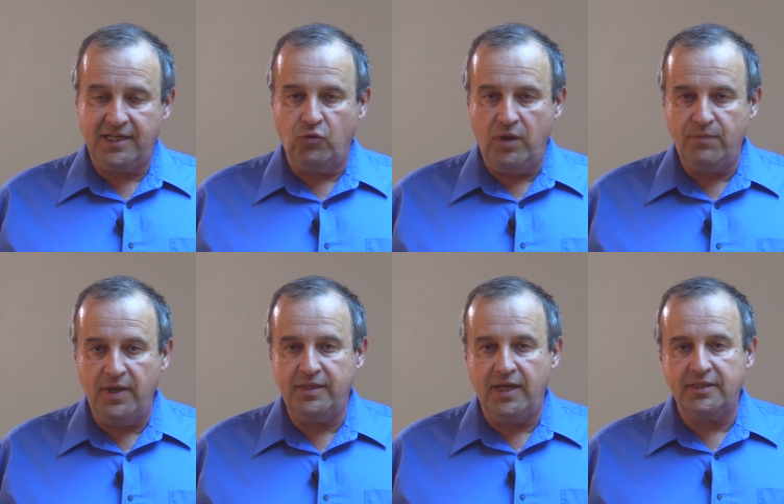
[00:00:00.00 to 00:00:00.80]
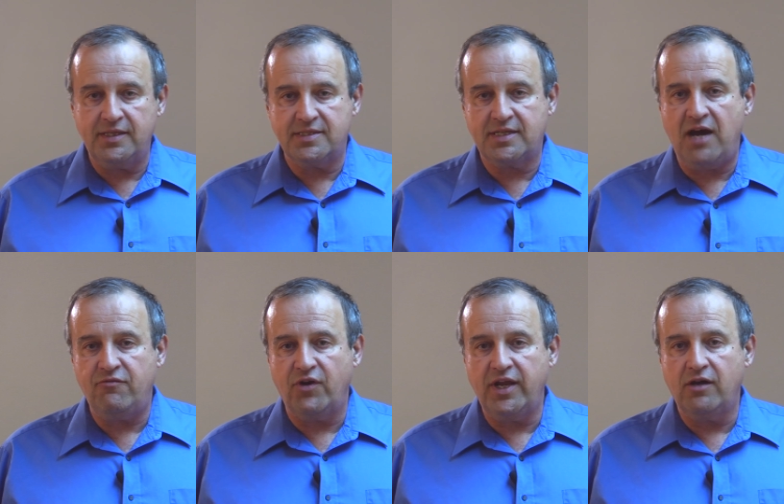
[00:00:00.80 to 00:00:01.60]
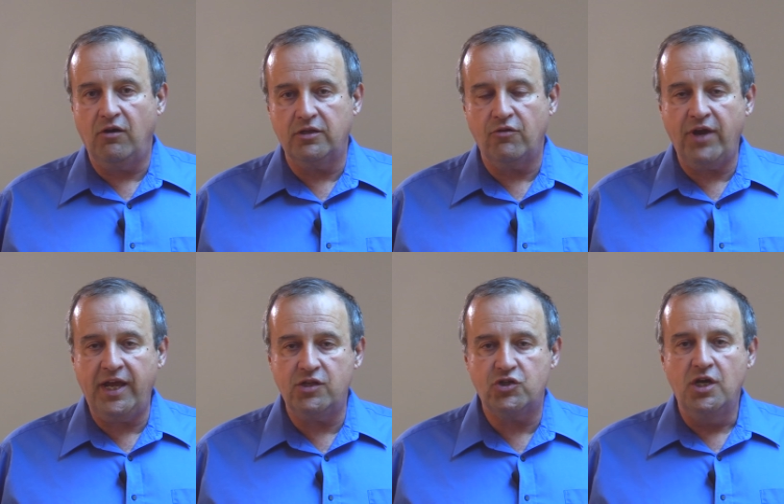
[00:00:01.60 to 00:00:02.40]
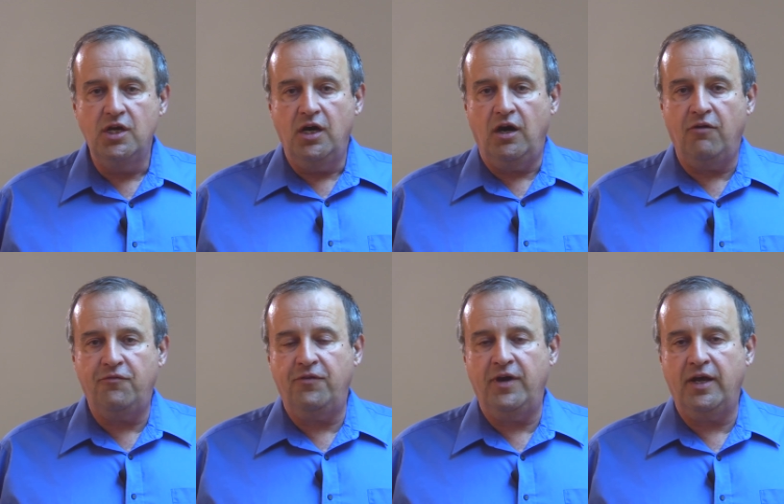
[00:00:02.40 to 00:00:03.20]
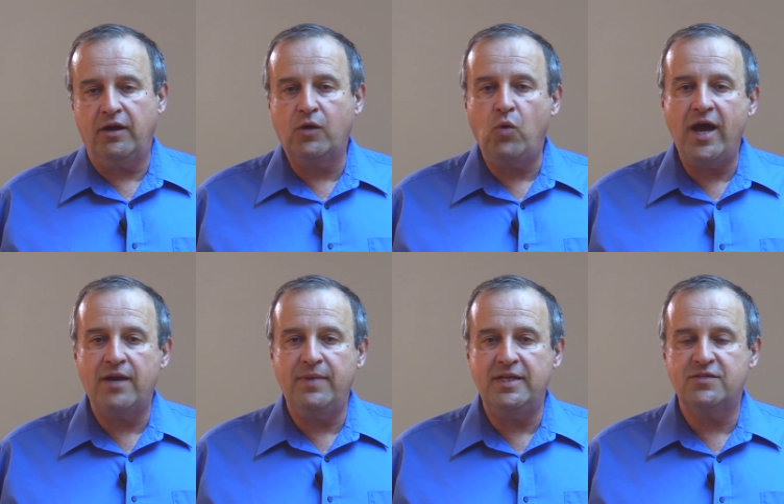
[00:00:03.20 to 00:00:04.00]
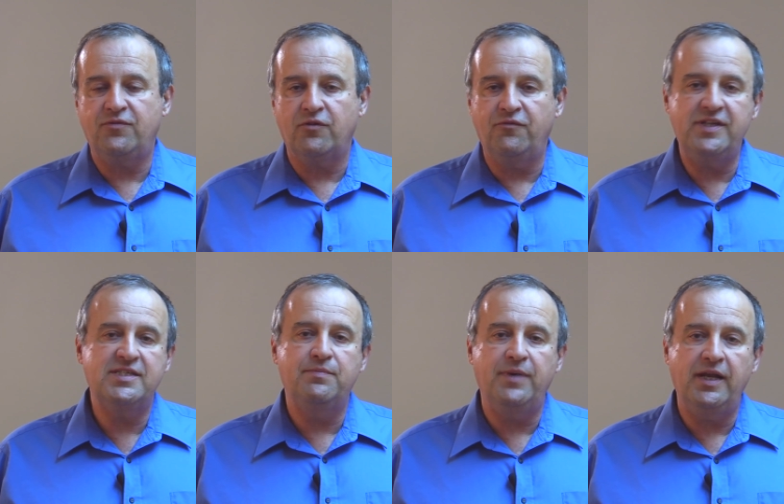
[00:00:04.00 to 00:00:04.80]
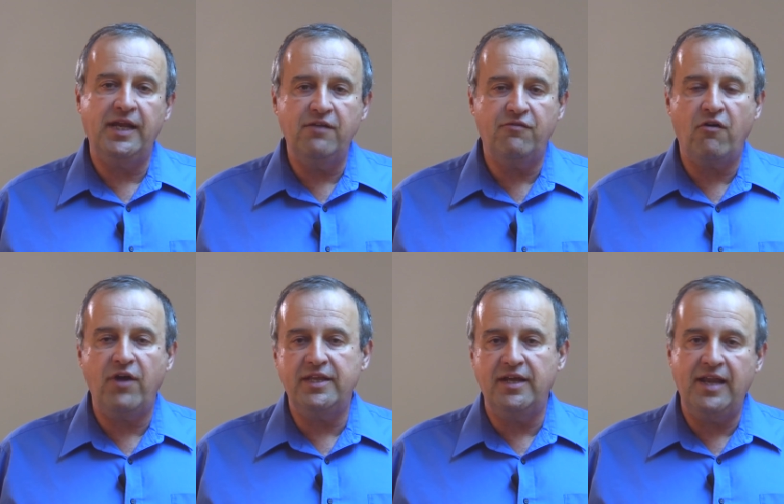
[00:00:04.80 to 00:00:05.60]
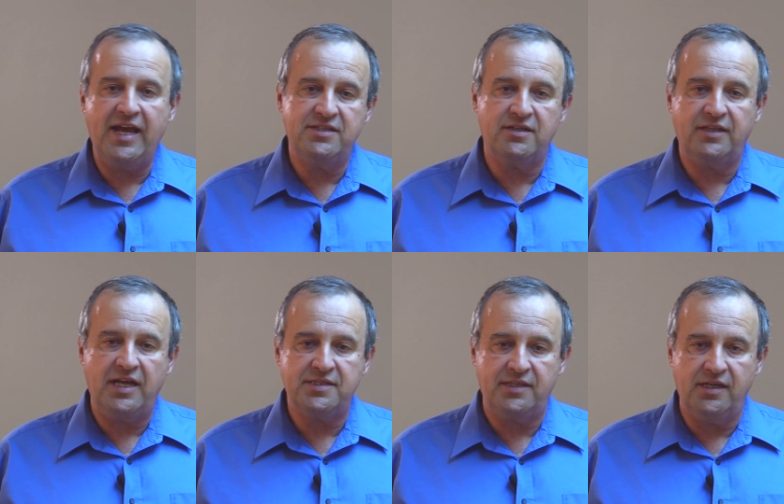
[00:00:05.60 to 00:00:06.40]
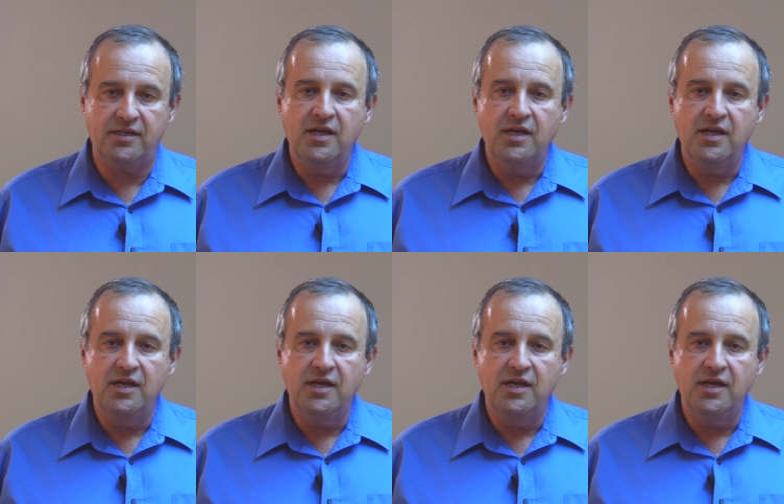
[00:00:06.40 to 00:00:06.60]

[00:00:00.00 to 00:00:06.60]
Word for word: equipment that is covering all the range of uh, requirements for visible, infrared and laser testing.